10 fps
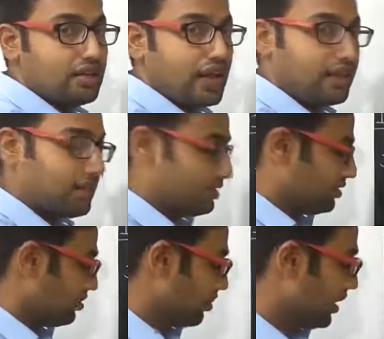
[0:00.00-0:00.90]
like
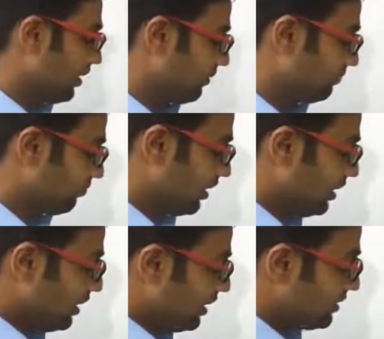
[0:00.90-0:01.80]
this. Okay?
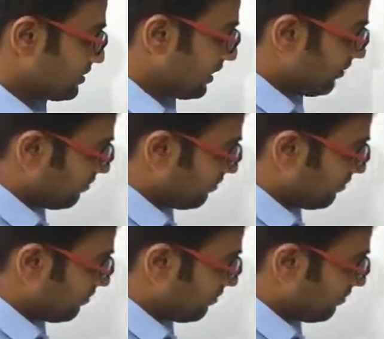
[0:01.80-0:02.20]
In the same